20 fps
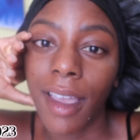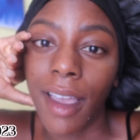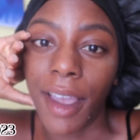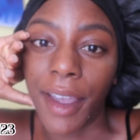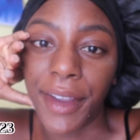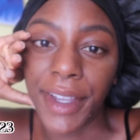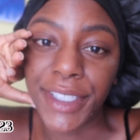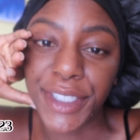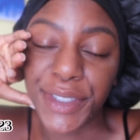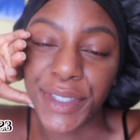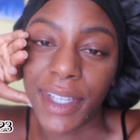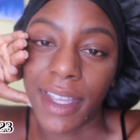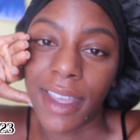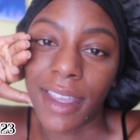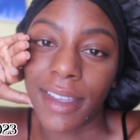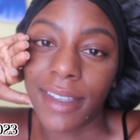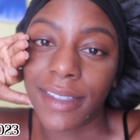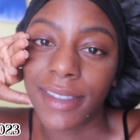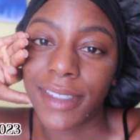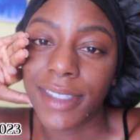All right, you
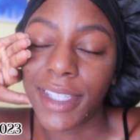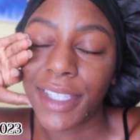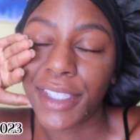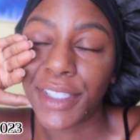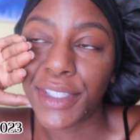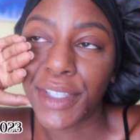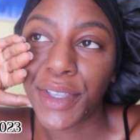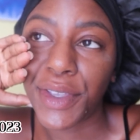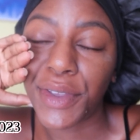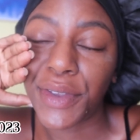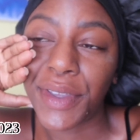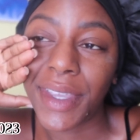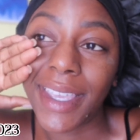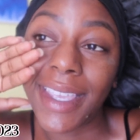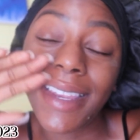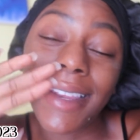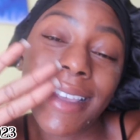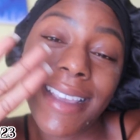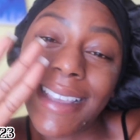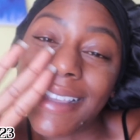guys, so
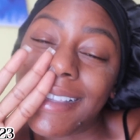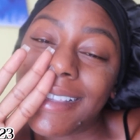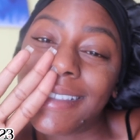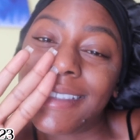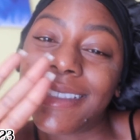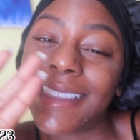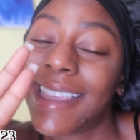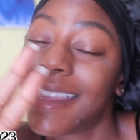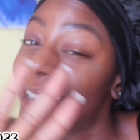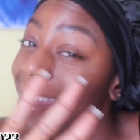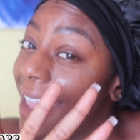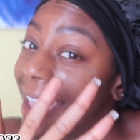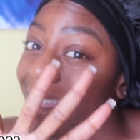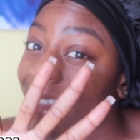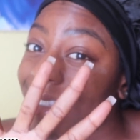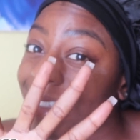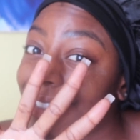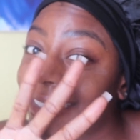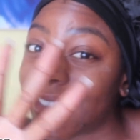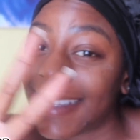it is the
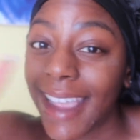next